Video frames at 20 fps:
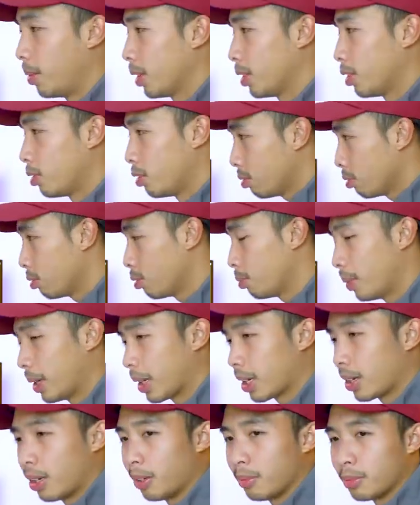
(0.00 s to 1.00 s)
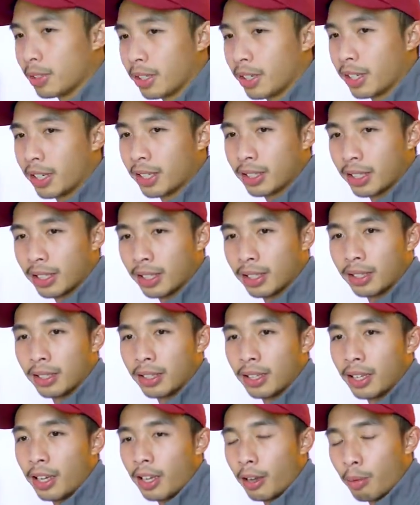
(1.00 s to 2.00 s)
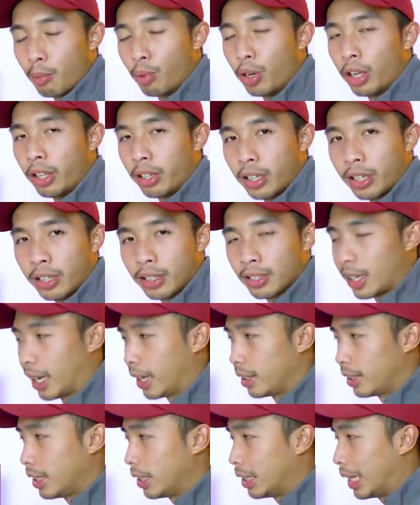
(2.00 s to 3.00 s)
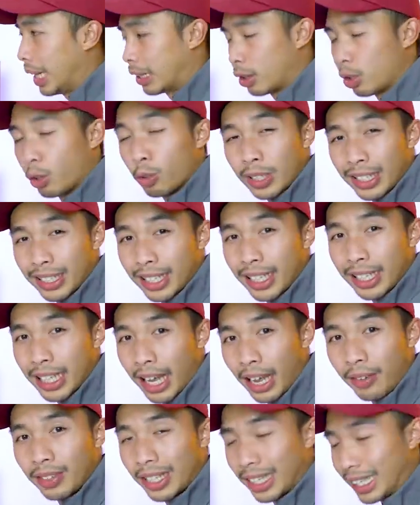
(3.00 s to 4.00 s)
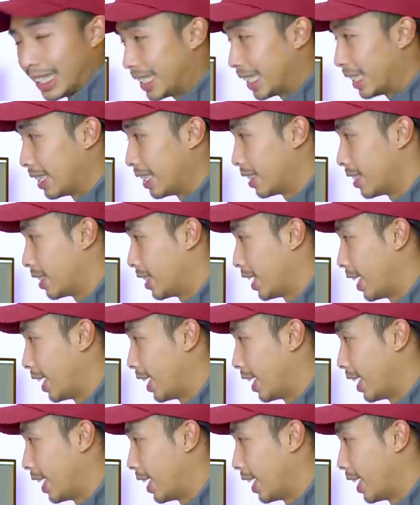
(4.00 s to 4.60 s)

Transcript: But due to my clumsiness and brilliance, I did not notice that I have deleted this